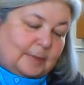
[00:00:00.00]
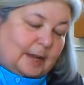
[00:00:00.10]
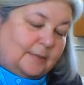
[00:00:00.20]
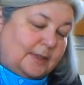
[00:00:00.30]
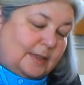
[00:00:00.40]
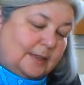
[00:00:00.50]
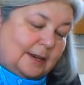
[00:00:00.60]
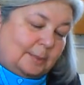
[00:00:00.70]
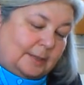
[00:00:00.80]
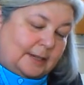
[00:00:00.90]
Everything that
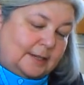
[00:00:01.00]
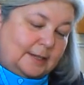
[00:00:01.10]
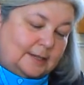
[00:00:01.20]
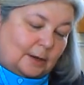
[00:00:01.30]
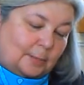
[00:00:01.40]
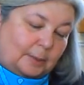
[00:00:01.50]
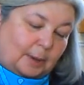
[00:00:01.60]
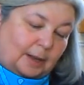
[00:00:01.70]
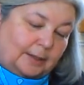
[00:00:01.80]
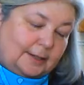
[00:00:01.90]
I'm planting is open
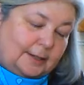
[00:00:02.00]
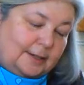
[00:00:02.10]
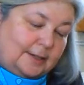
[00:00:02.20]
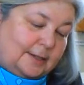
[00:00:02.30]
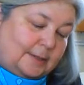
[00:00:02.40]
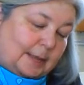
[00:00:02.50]
pollinated.